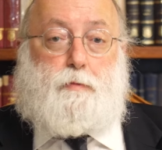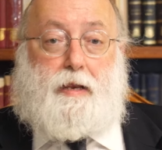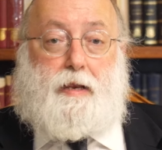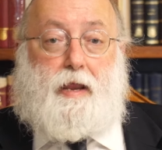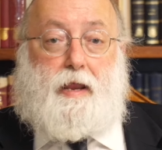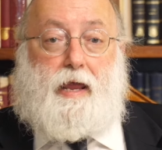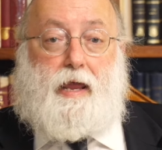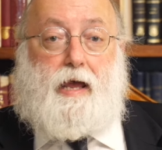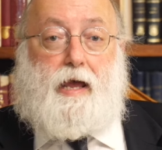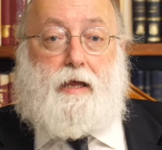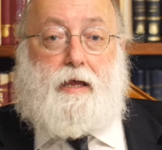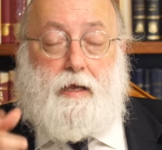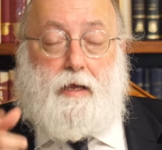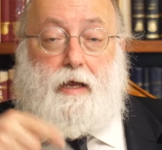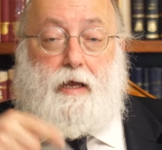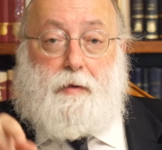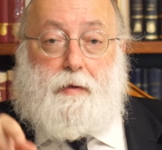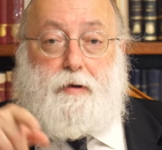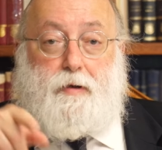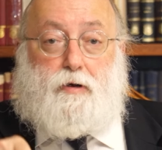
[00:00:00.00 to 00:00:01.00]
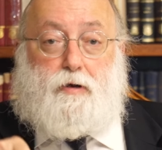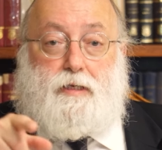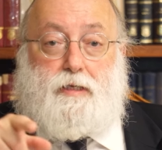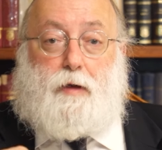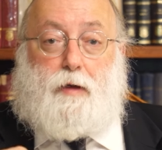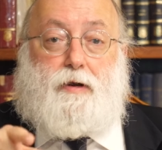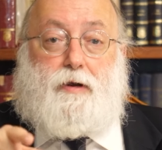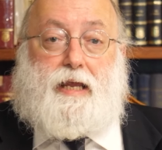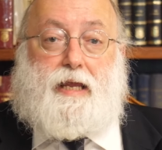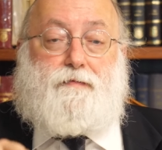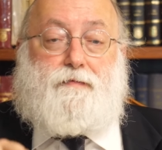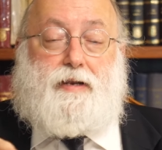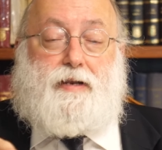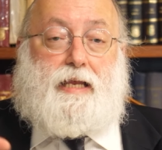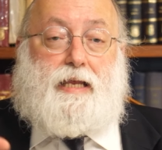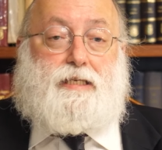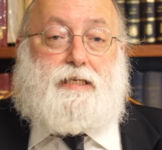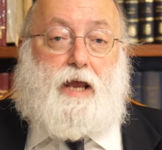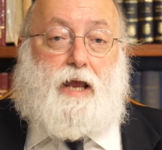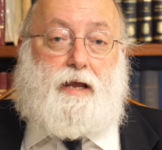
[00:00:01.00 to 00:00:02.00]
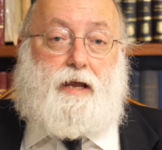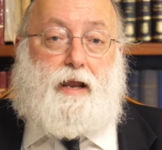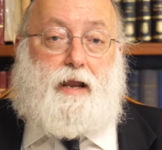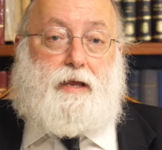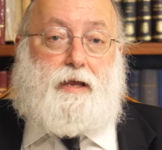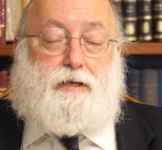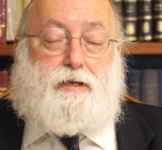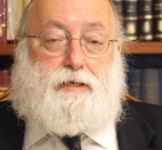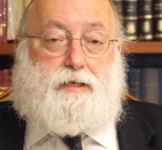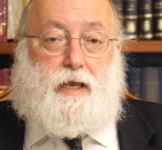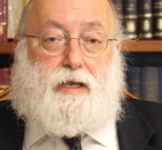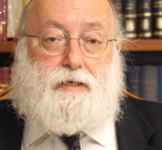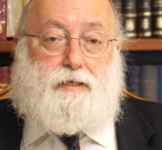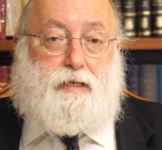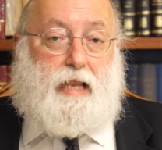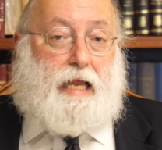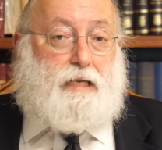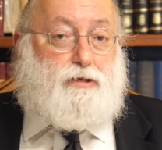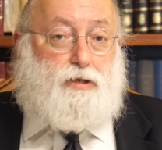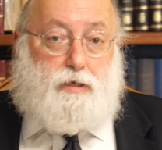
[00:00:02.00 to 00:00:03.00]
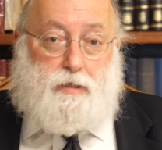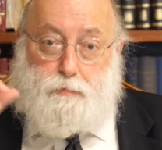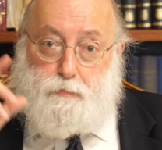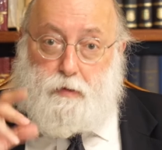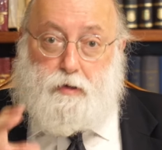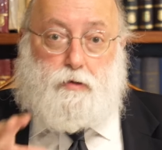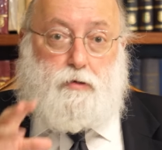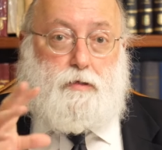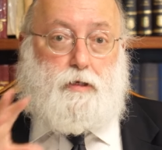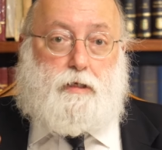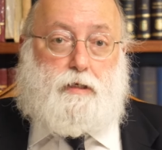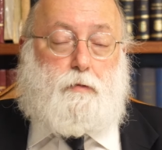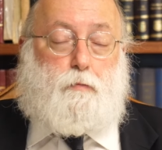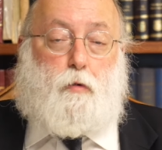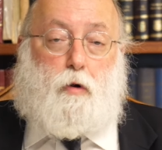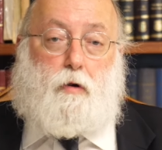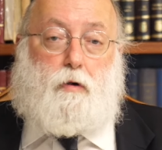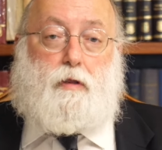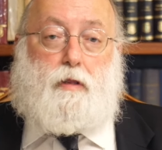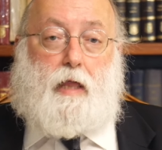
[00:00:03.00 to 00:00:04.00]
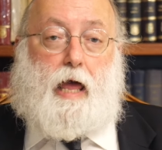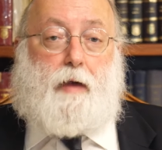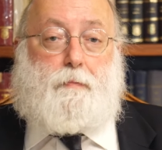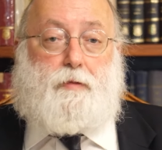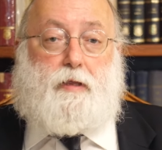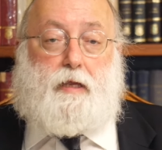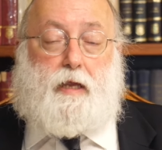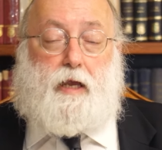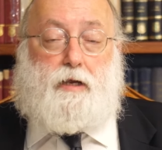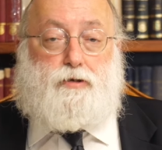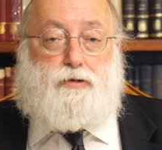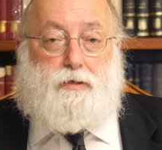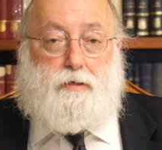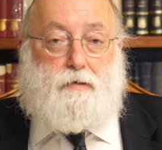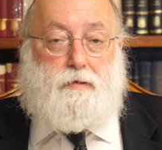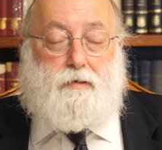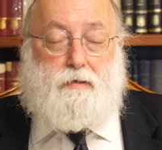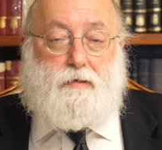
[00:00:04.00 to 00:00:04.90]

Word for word: B'nei because they were given at Sinai, he says, not just because it's a moral obligation.